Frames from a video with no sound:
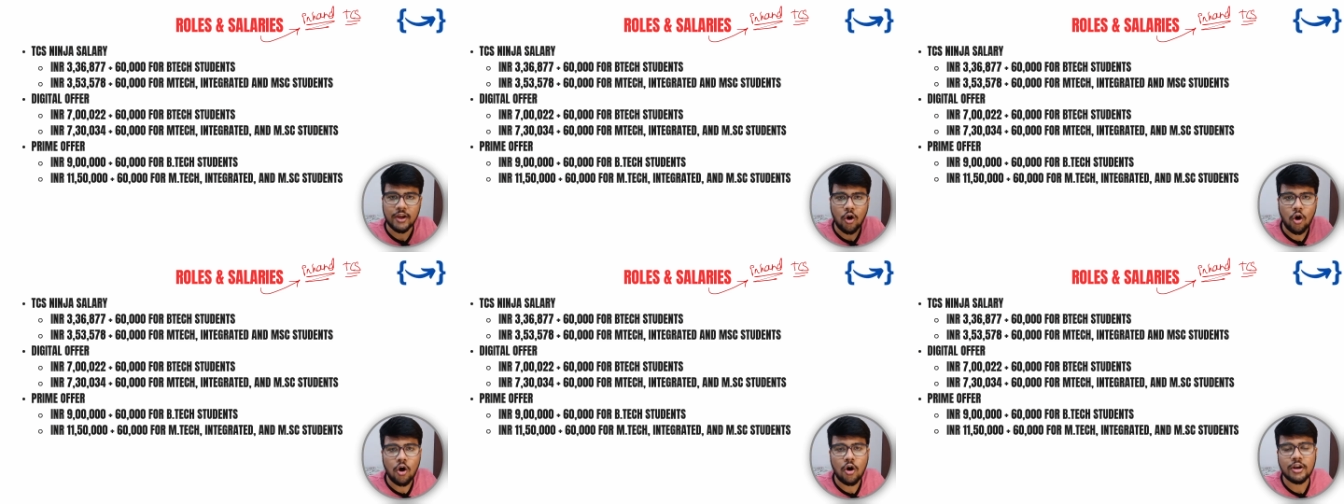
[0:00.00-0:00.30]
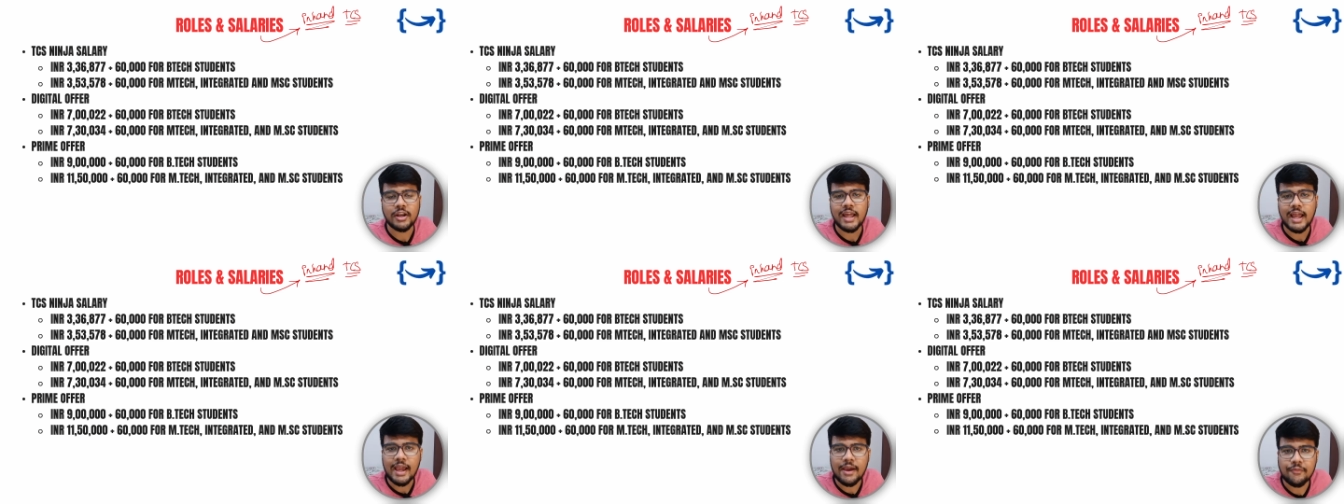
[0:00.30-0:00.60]

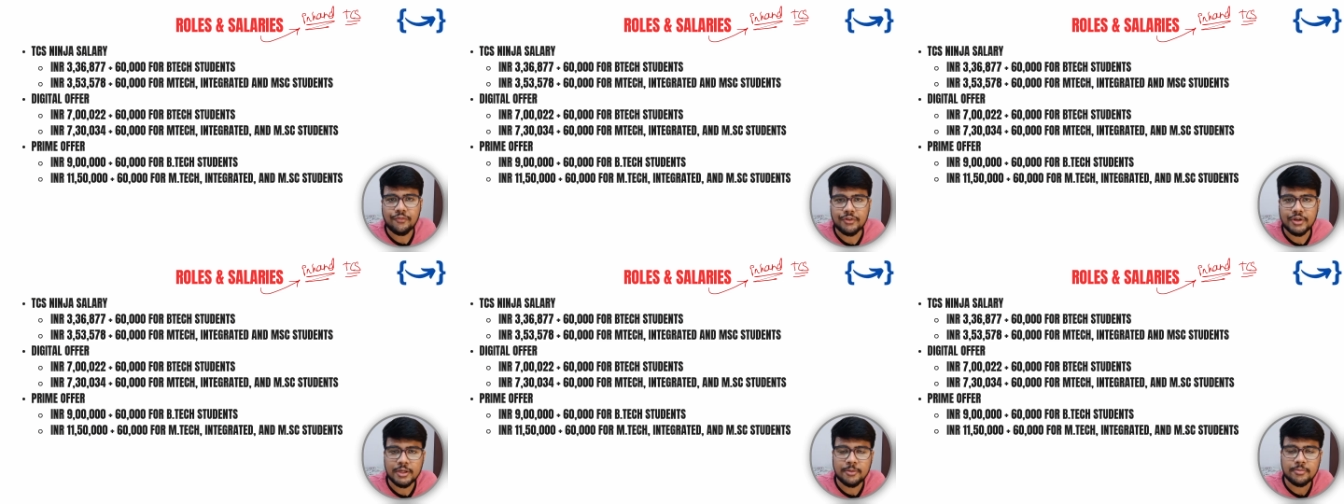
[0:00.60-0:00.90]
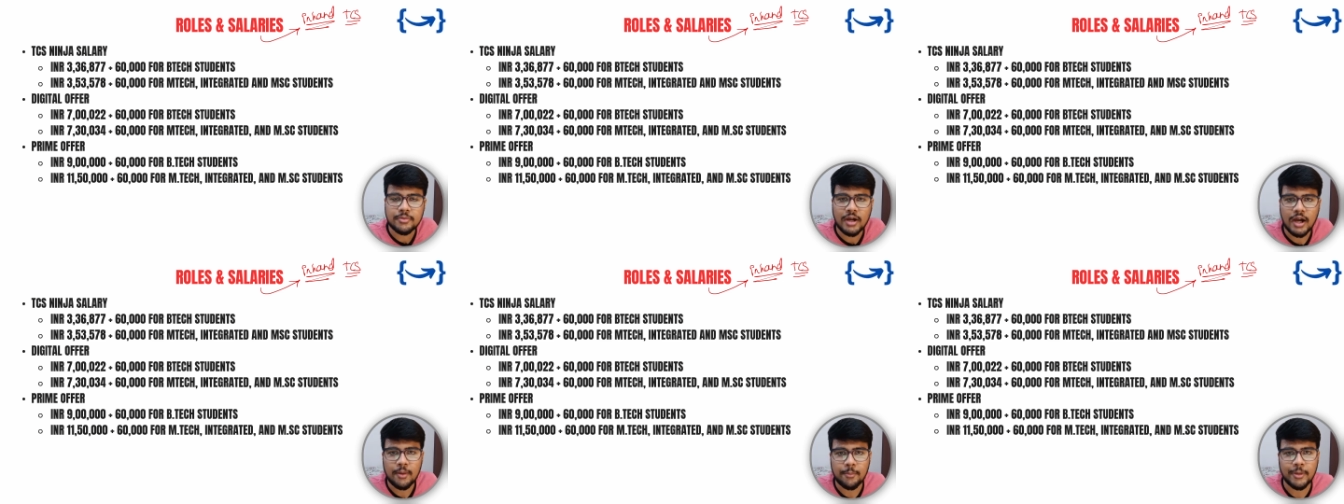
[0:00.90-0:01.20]
on
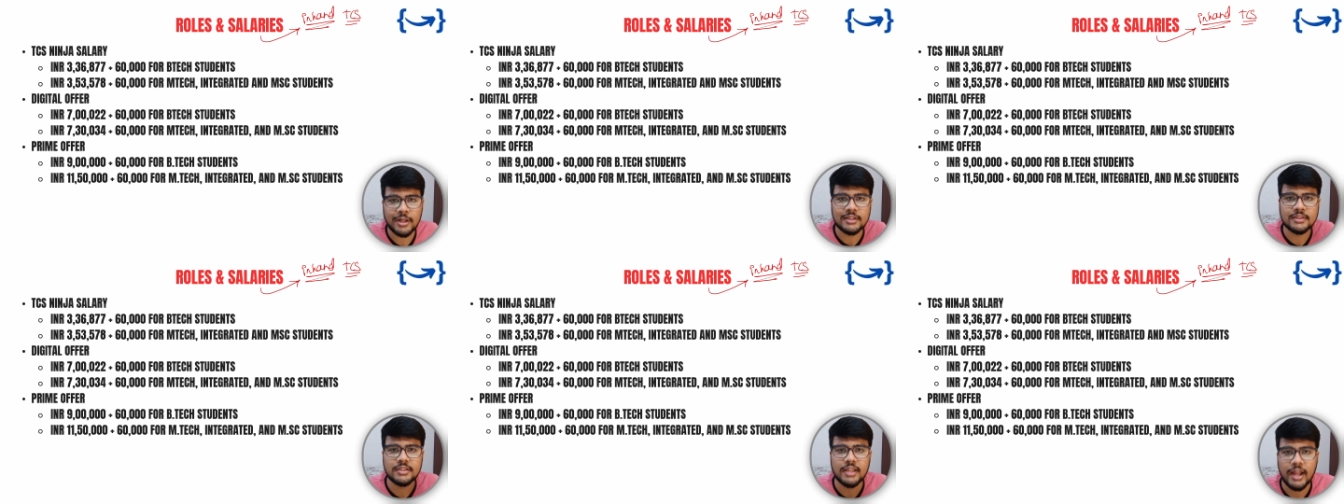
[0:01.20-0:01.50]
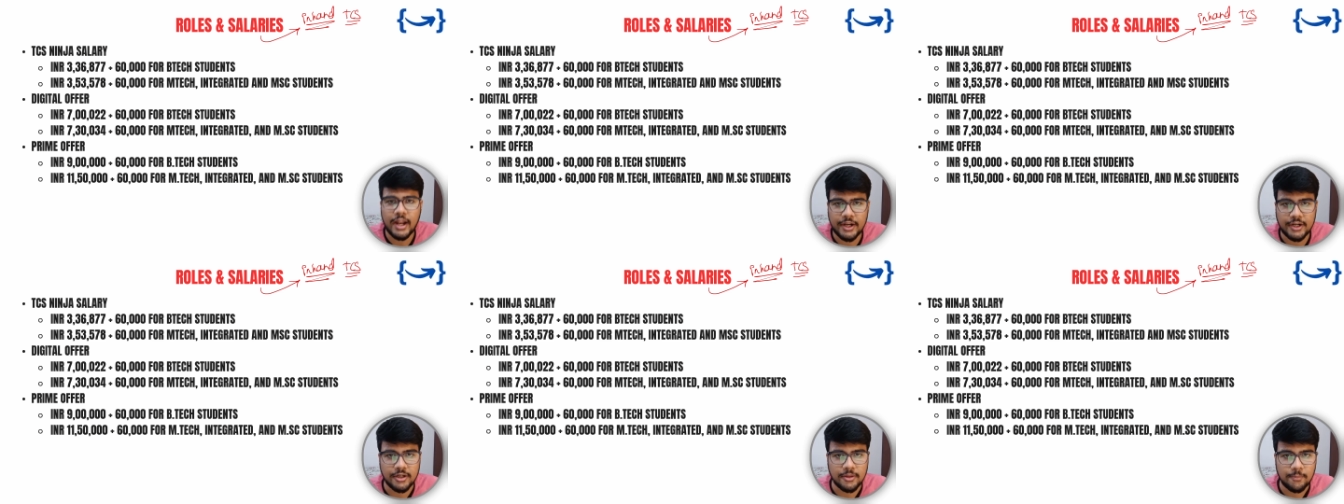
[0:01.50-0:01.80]
every month
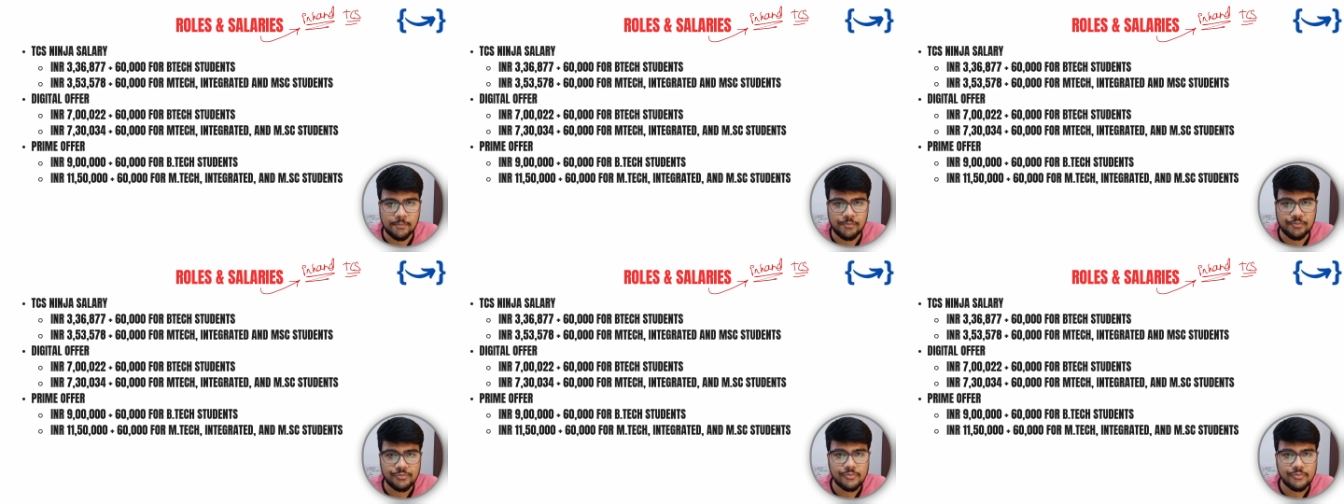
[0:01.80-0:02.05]
end.